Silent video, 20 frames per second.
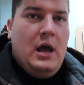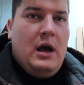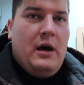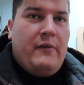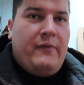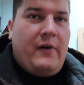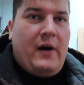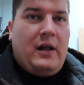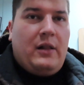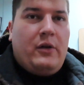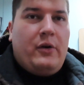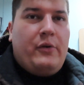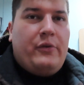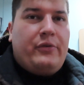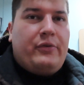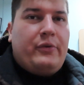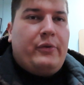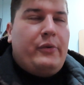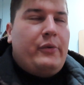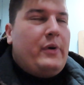follow
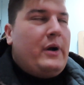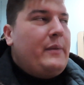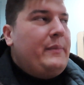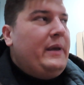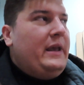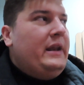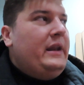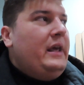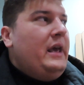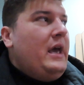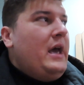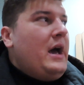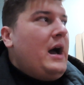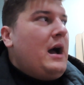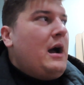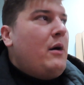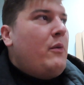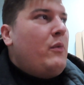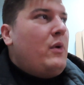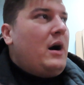through. I mean,
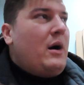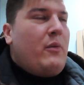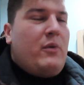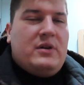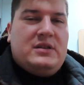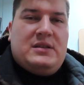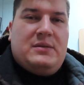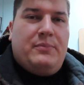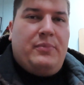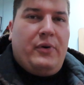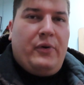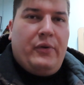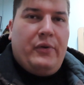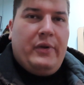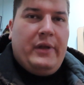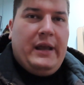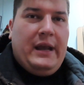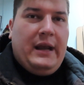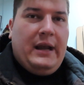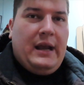I wasn't
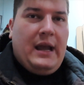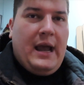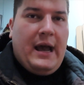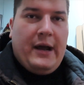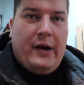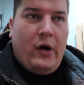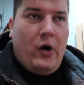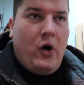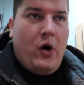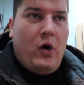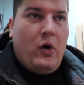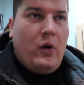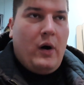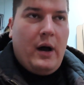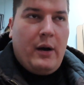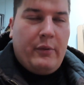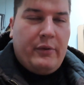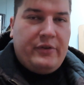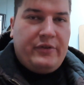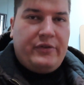pulling at all.
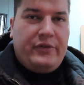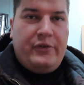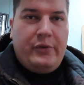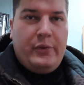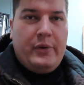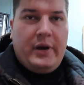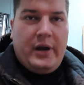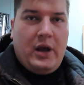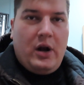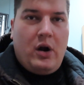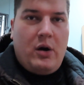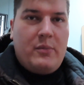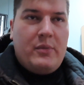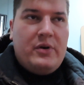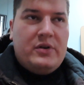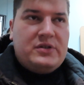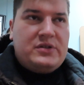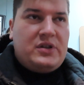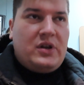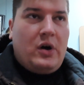I was doing it
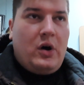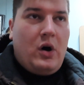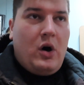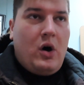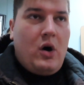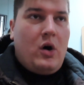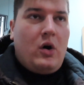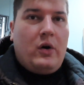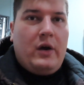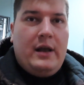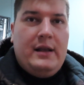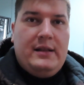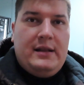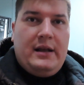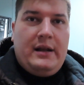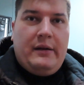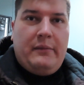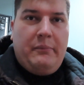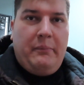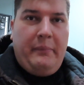almost all and
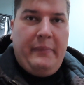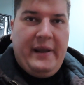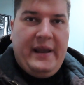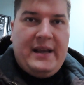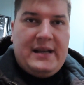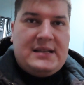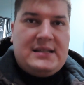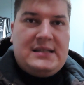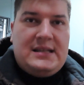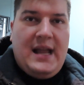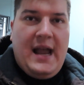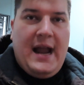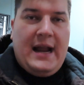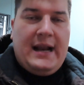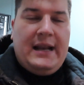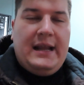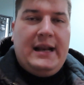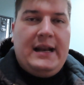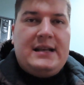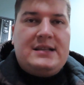then being
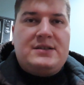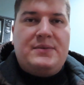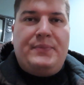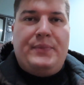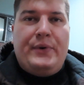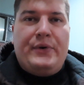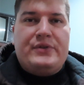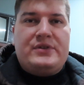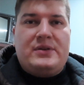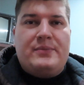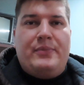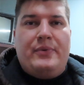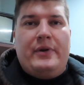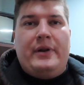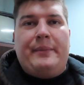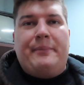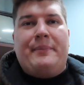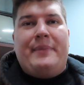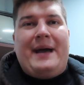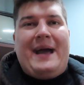stagnant as opposed to
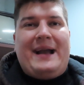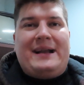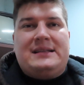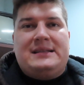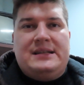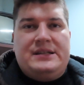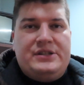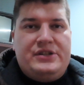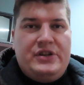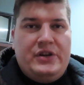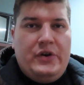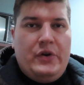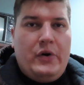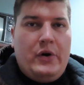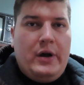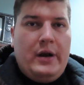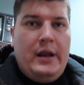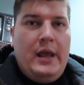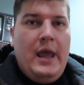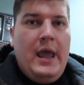putting back tension
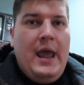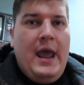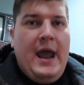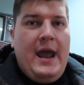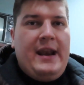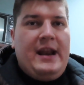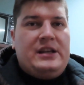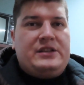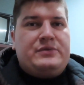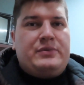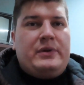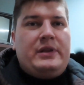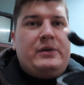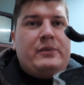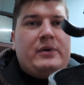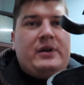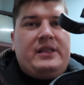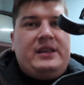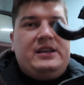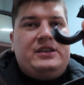on. And that's really
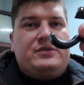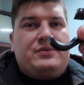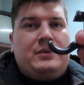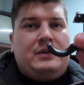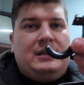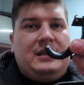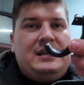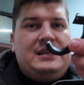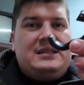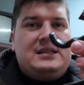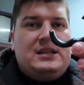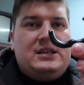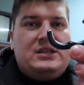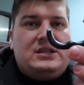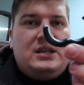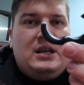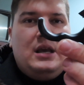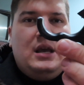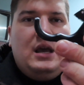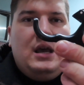where these
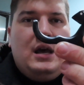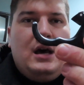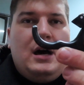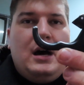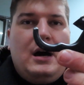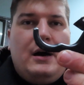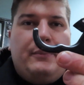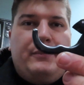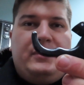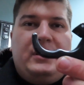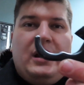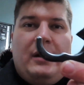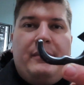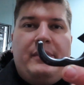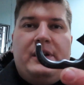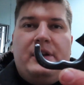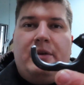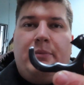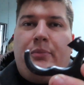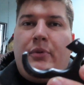releases
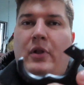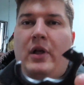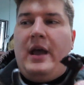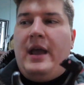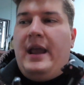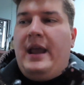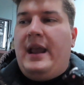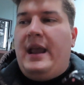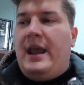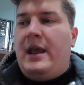come into play